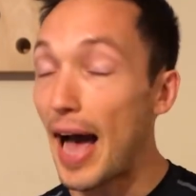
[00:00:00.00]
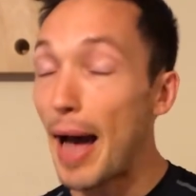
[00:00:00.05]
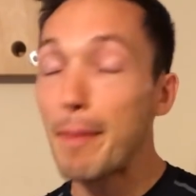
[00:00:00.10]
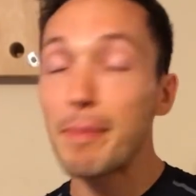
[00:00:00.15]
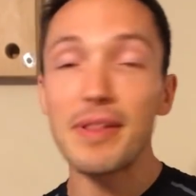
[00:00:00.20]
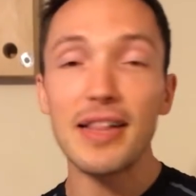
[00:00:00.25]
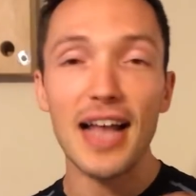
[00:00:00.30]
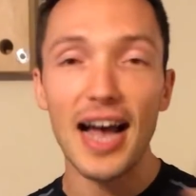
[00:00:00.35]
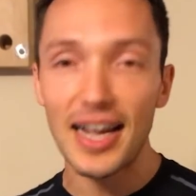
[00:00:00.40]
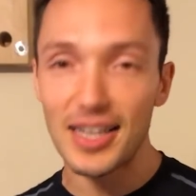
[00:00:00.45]

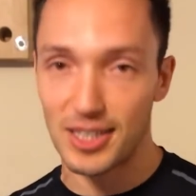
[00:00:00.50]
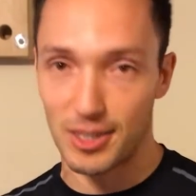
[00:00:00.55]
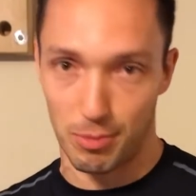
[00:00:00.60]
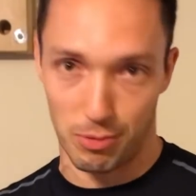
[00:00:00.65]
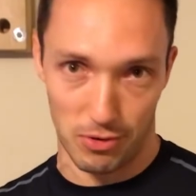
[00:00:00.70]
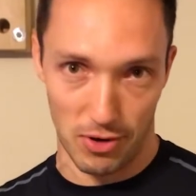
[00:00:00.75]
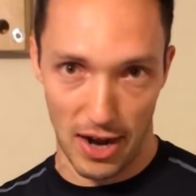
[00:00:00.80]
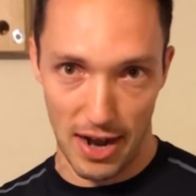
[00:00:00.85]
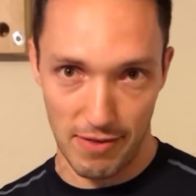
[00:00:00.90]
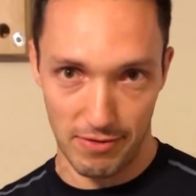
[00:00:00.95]
I'm not
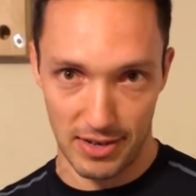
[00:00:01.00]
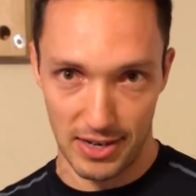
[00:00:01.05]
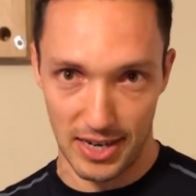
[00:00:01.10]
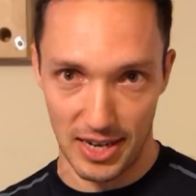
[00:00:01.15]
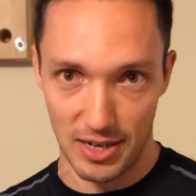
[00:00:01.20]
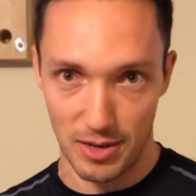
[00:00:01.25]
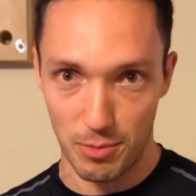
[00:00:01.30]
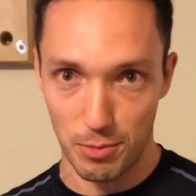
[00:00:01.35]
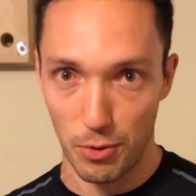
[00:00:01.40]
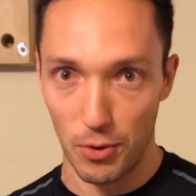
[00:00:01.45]
deprived at
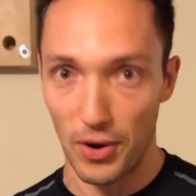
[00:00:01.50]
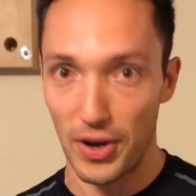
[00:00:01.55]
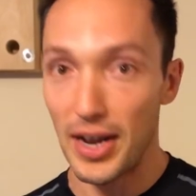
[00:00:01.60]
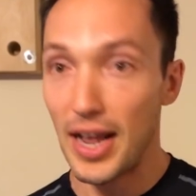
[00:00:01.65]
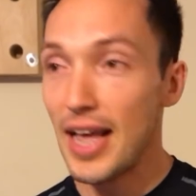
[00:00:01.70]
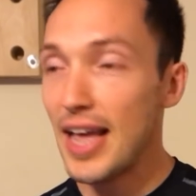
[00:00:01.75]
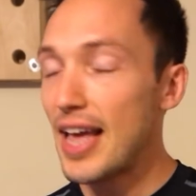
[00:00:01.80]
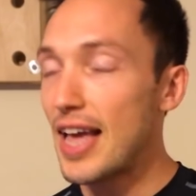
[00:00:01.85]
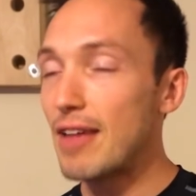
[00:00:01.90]
any point.